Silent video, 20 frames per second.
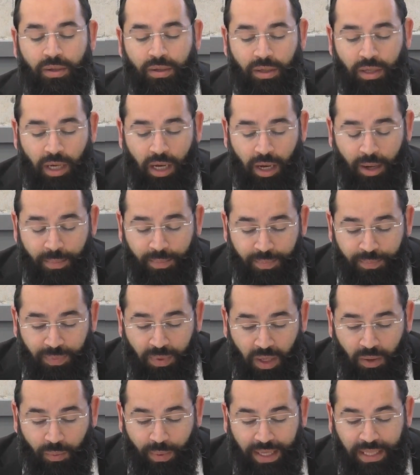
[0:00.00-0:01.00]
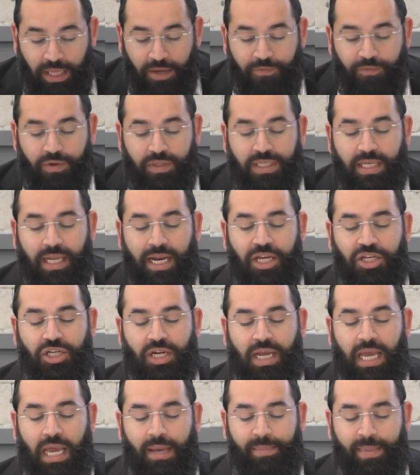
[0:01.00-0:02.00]
are waiting for Zera
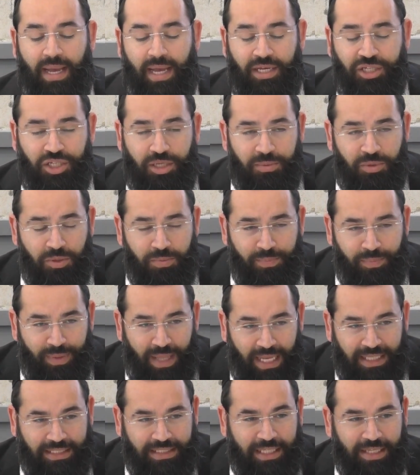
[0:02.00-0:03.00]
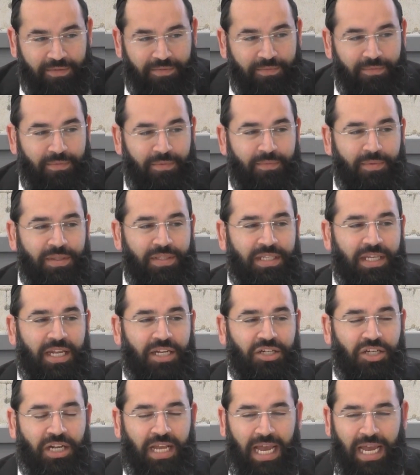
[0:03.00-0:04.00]
Shel Kayama. Hashem should bless them with
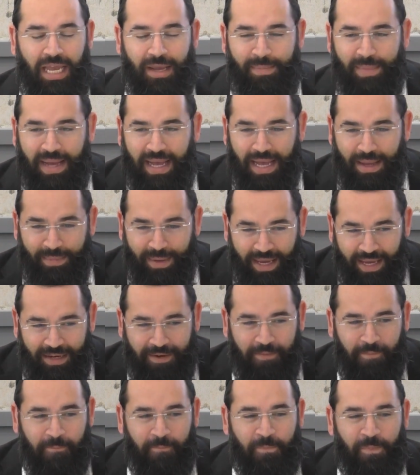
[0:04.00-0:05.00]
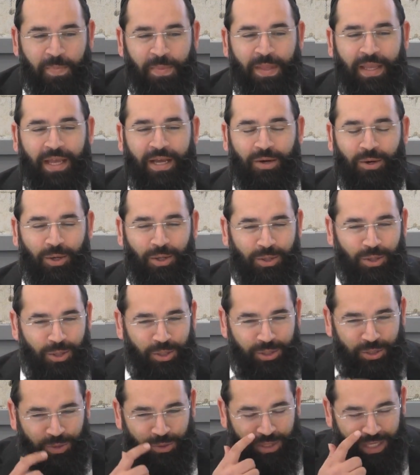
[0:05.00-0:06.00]
Zera Shel Kayama. Amen. Amen. All
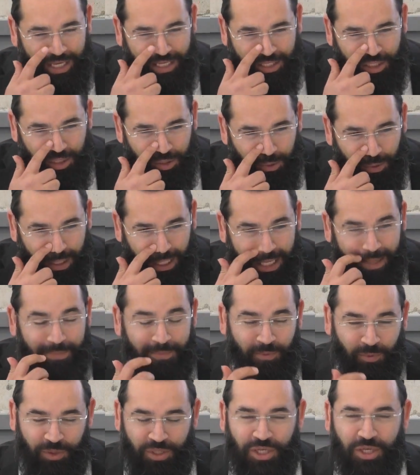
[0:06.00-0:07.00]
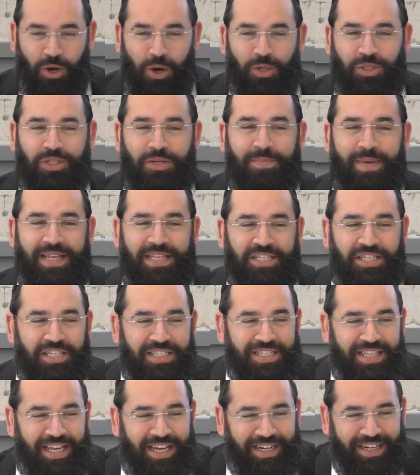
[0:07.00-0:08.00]
those who need Shidduchim, which he also
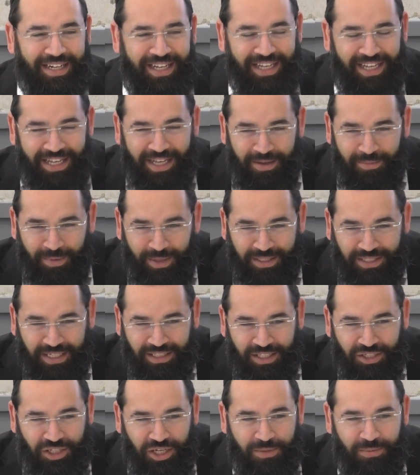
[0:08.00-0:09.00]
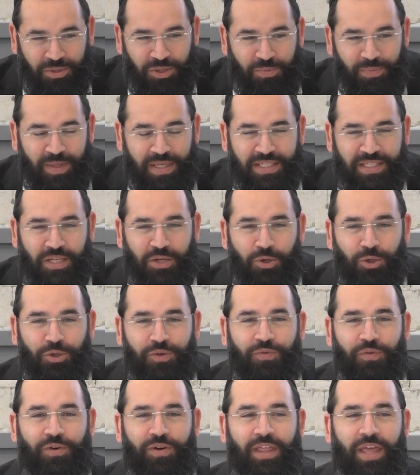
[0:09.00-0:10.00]
mentions there, Bezat Hashem, should be a
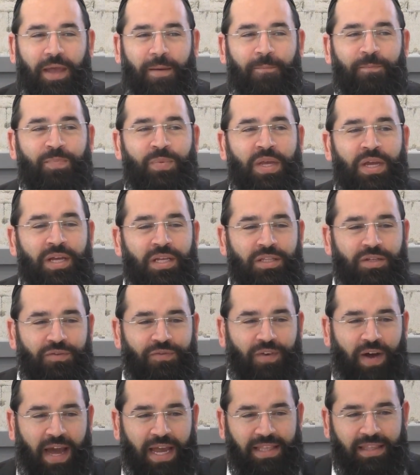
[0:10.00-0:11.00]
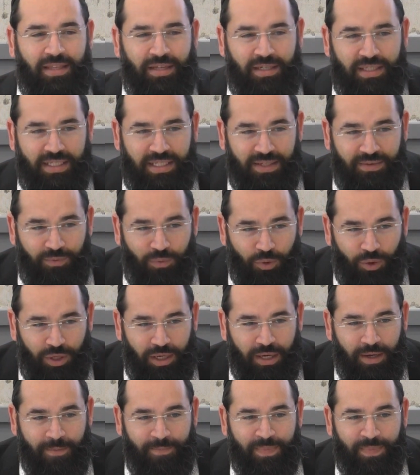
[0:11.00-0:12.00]
zchut for them to find their
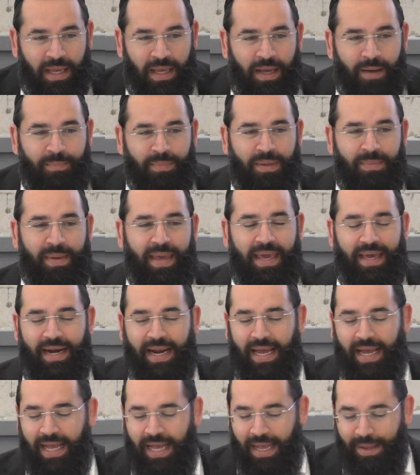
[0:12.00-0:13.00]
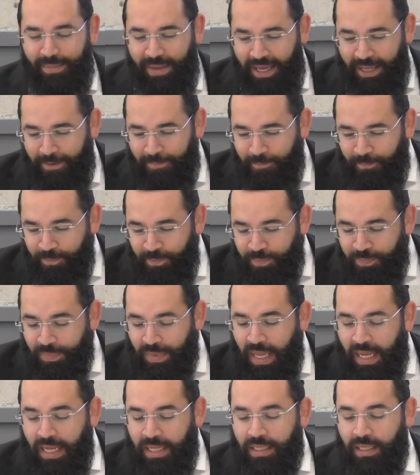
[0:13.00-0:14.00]
zivug bimhera. Amen.
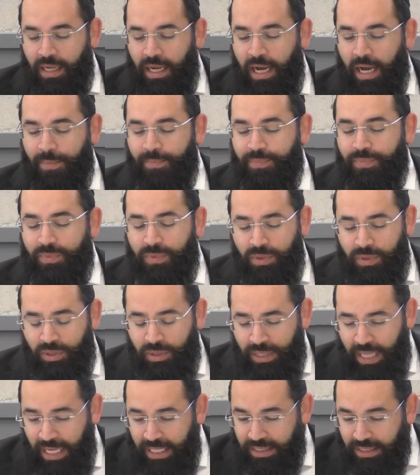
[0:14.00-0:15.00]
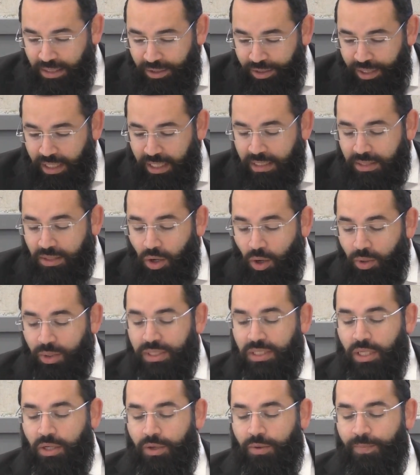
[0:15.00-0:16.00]
Amen. Today's learning has
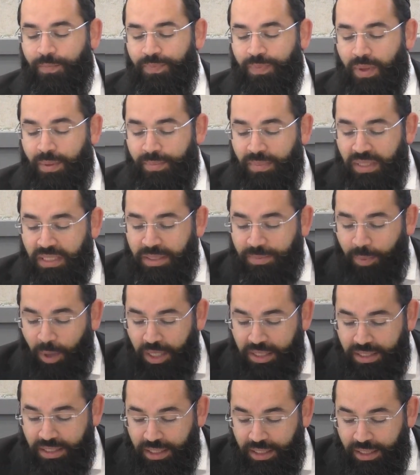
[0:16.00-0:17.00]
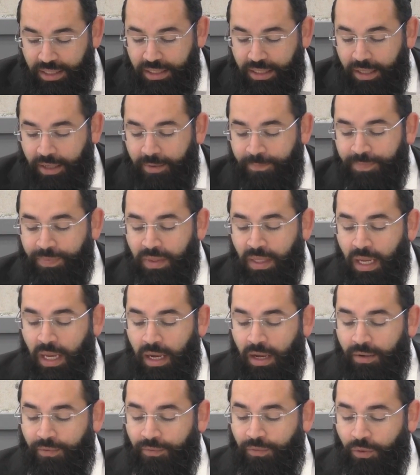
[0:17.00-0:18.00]
also been sponsored
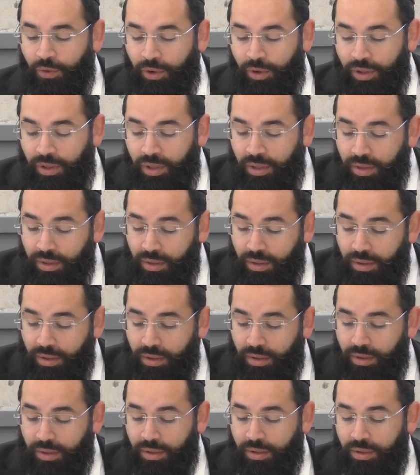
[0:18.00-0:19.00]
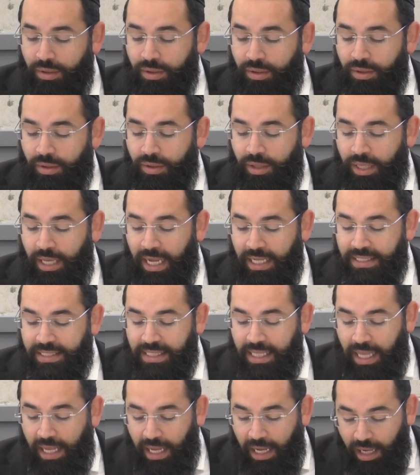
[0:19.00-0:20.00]
for the
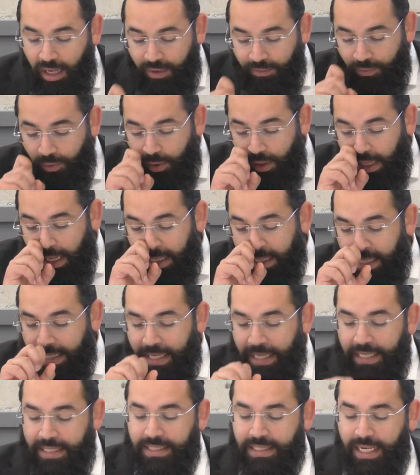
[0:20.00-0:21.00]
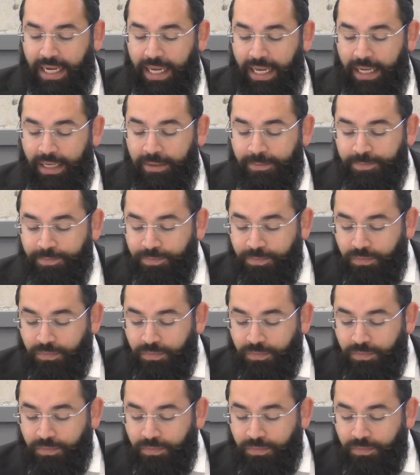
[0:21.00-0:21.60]
Hatzlacha of all Chayei Israel